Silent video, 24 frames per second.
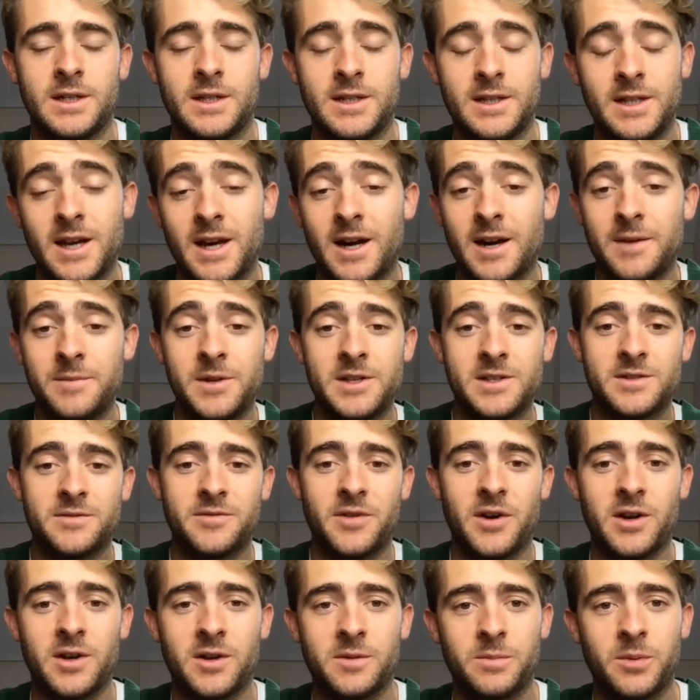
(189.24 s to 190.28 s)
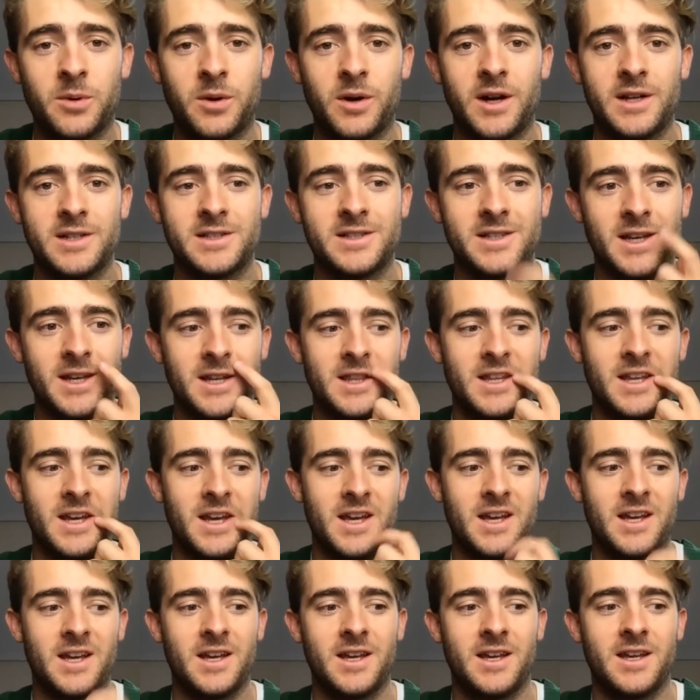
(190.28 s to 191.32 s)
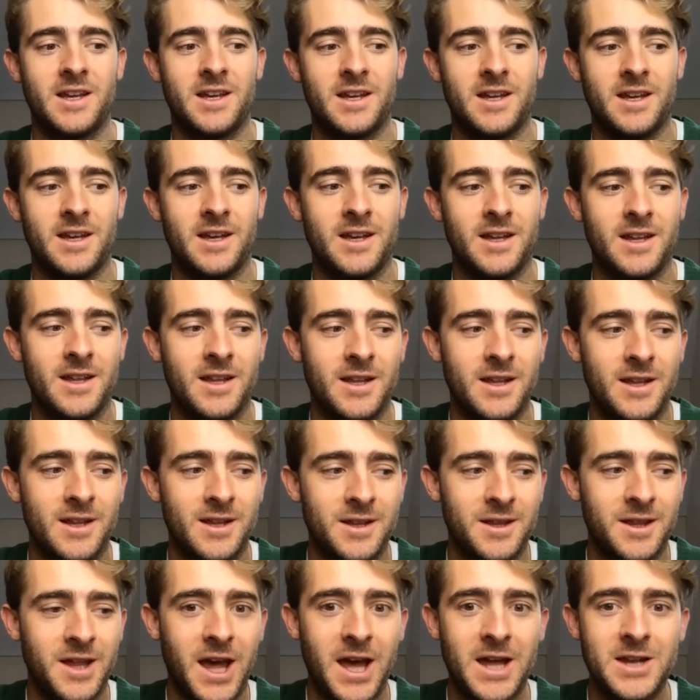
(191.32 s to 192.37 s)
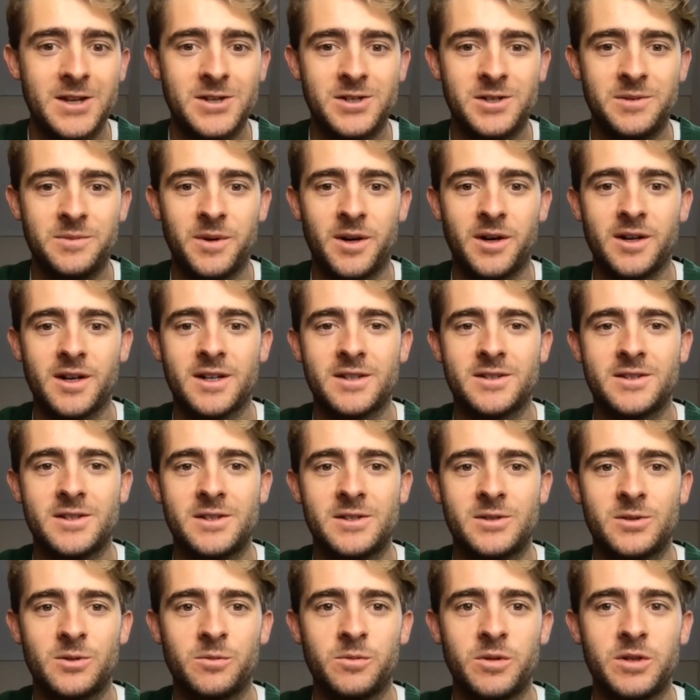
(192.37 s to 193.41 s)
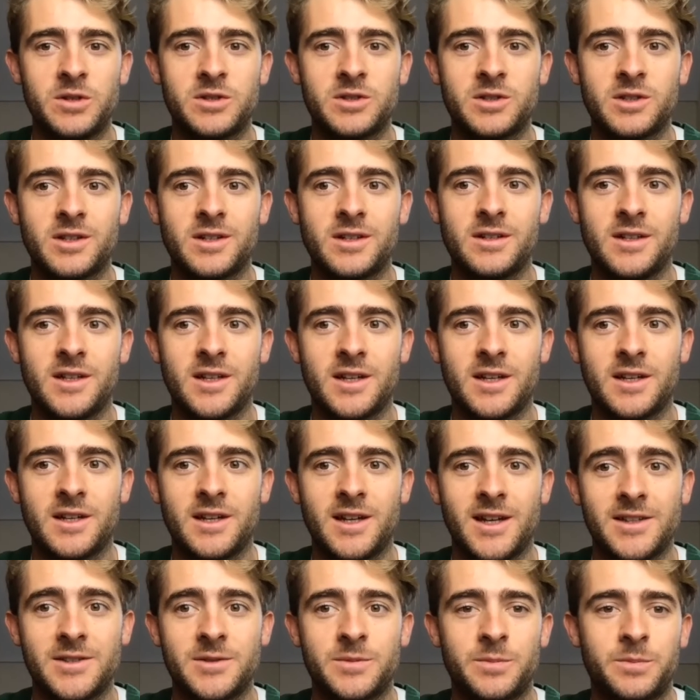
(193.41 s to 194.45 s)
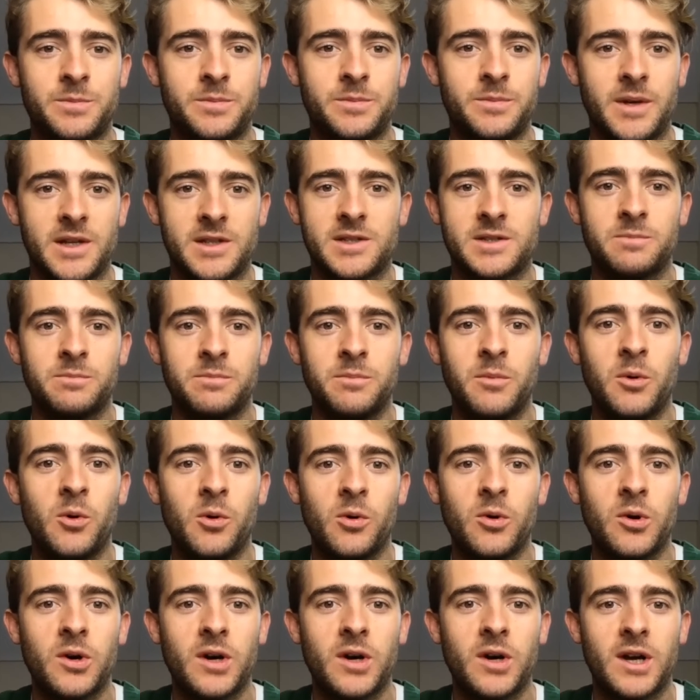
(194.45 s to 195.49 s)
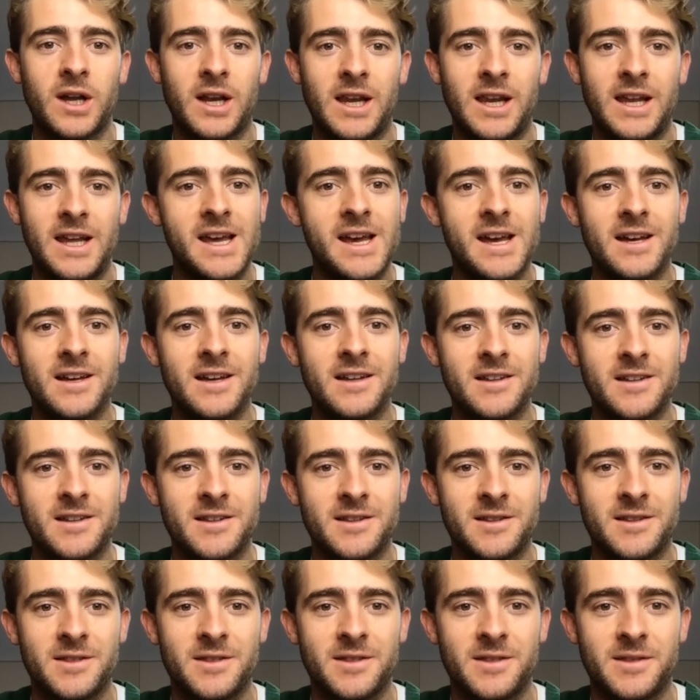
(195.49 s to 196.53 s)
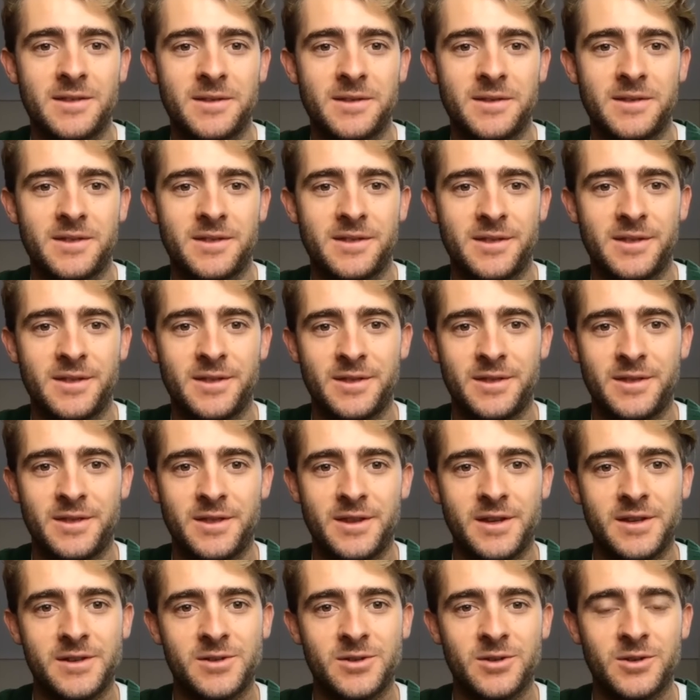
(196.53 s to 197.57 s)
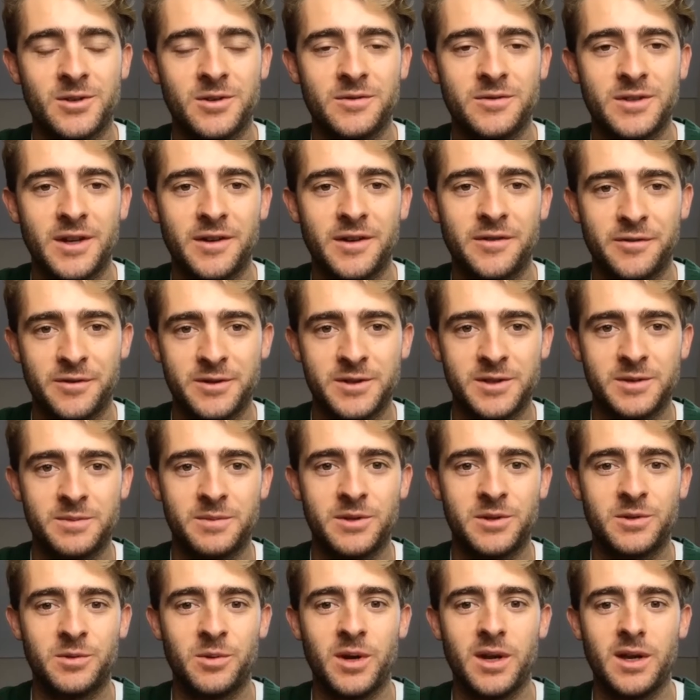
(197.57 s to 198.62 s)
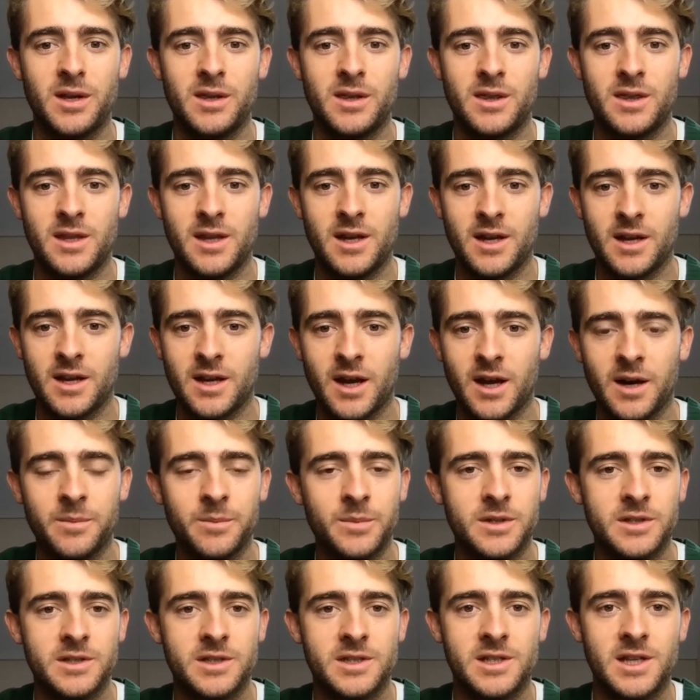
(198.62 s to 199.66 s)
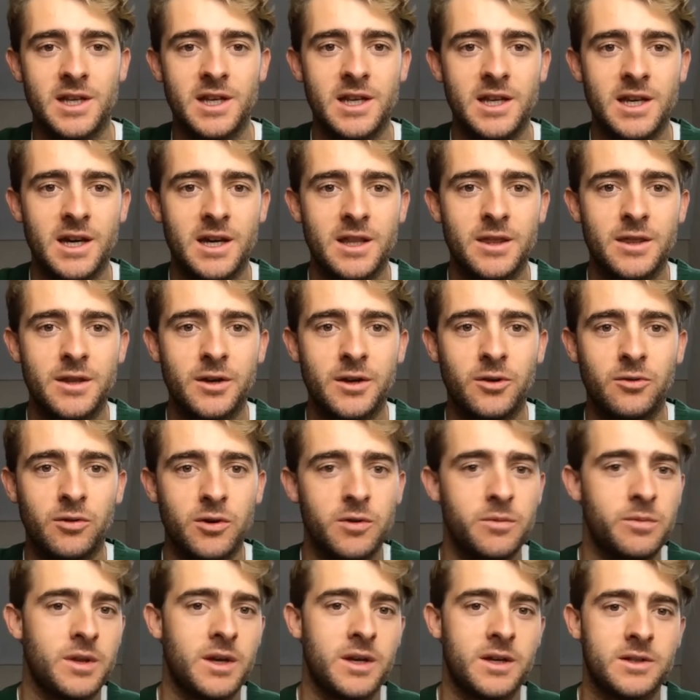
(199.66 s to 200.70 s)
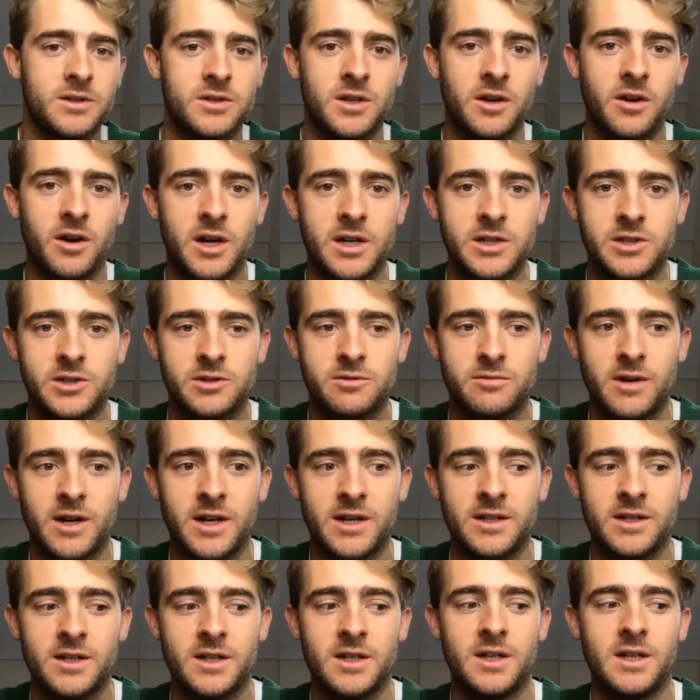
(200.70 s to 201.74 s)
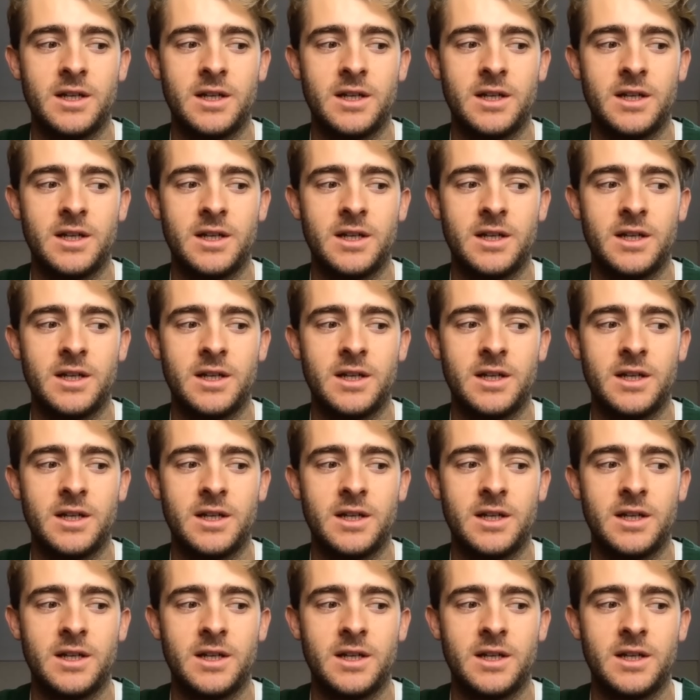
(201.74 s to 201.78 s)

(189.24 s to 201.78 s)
Yeah, I mean, it's a very good point. I'd say in the energy markets, it's more clear the sort of difference between the incumbency and the groupthink. And so I just read